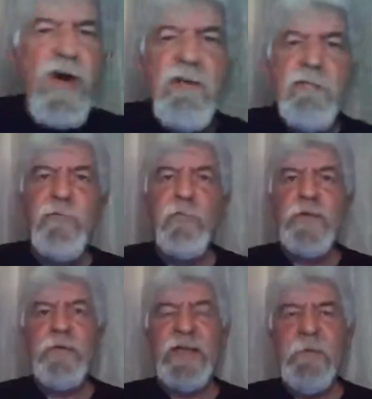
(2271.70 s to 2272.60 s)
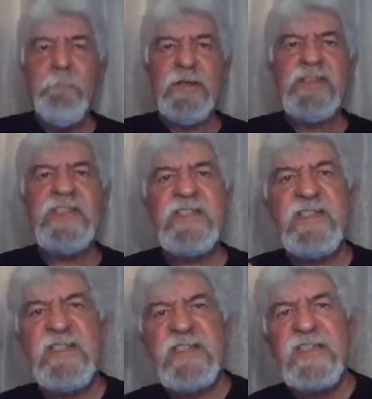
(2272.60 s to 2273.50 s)
for me, but let us
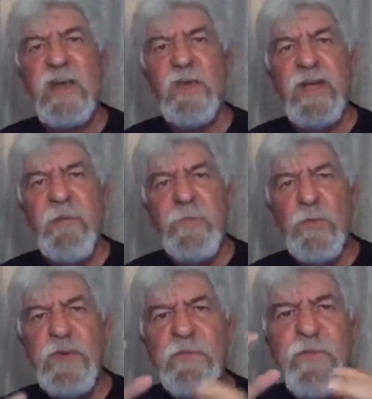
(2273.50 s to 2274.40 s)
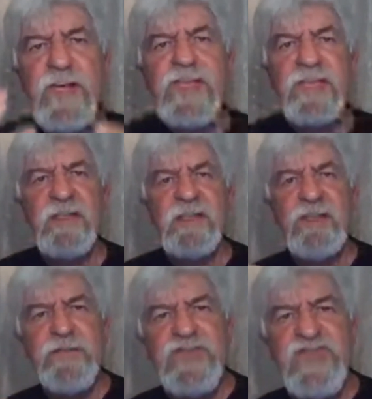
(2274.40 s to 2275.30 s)
just show that we've wrestled and
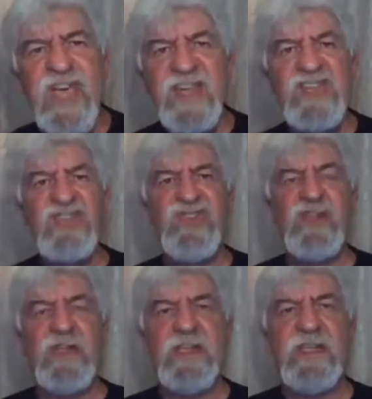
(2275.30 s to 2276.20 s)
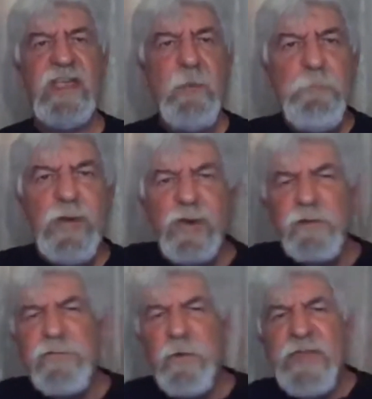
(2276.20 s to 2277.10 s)
you've changed certain things, because
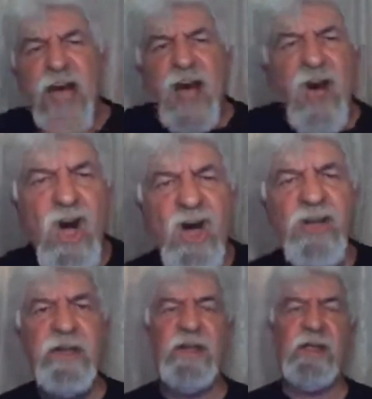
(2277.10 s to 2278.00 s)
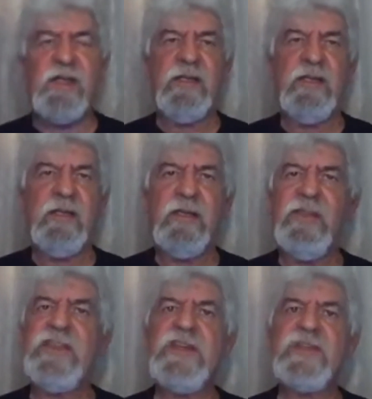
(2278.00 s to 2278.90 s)
from now on,
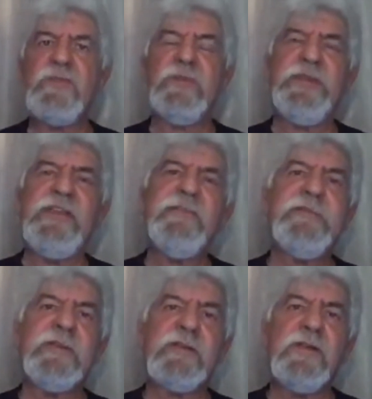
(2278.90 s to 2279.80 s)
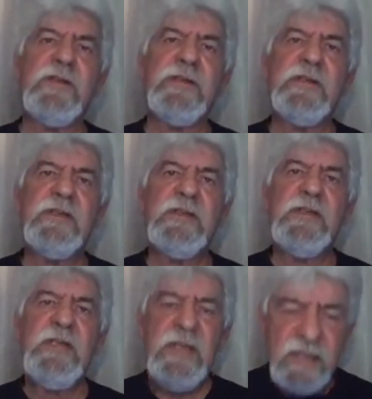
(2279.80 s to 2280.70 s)
things will be different, Lord.
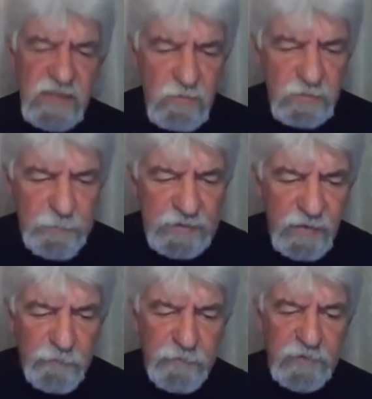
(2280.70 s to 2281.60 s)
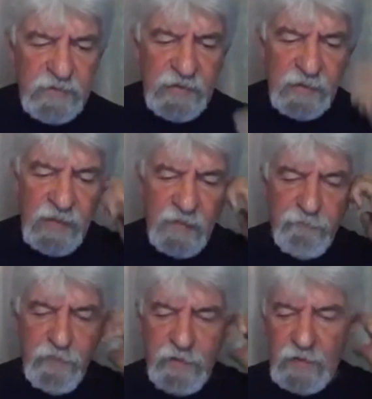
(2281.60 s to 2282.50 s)
Things will be different in our life,
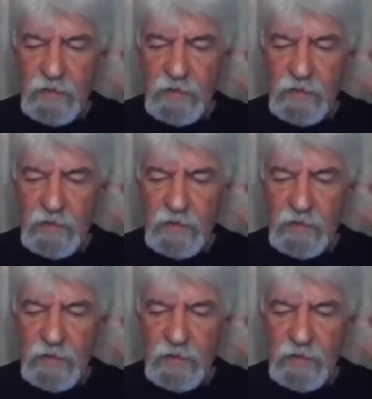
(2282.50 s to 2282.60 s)
Father God.